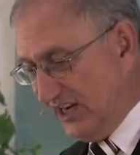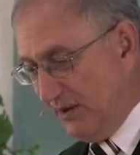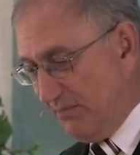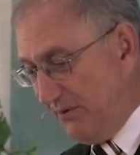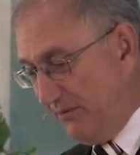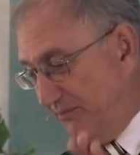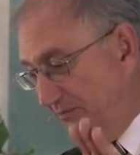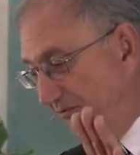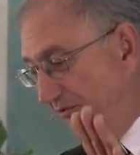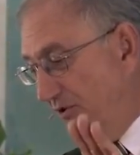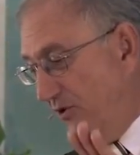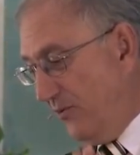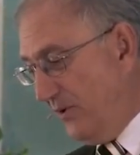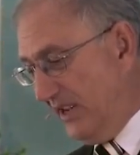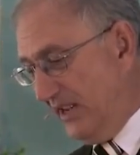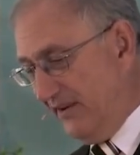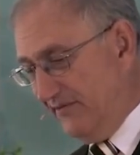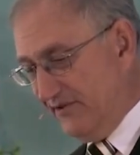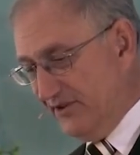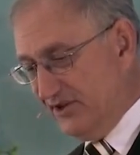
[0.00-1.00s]
Now, before
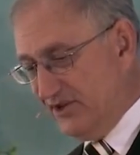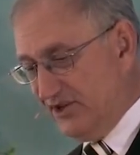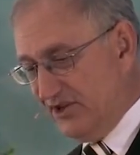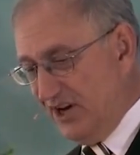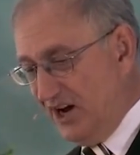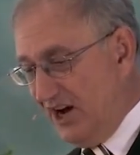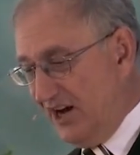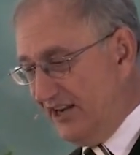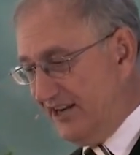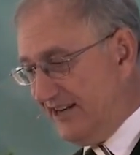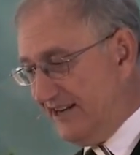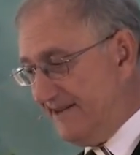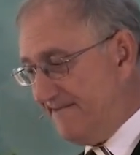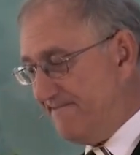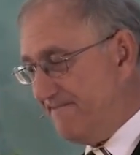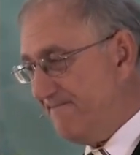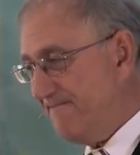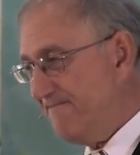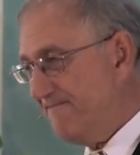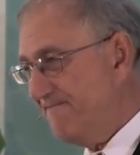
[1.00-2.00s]
we even started,
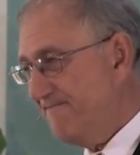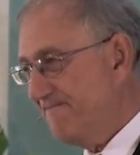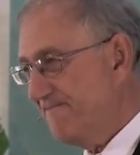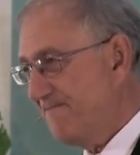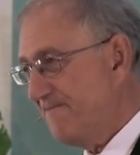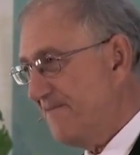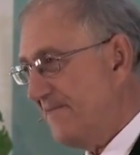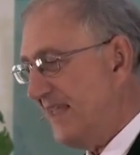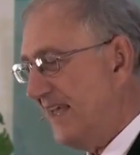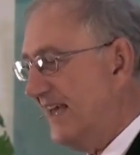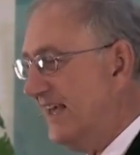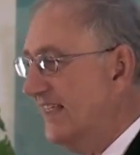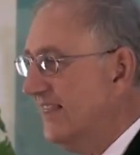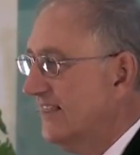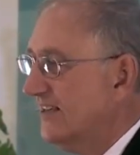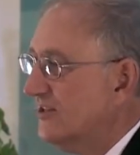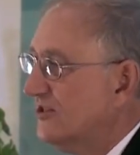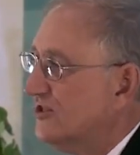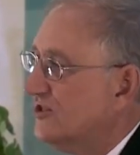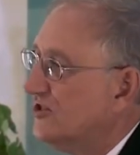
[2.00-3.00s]

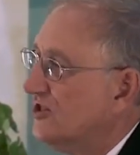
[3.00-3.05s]
in this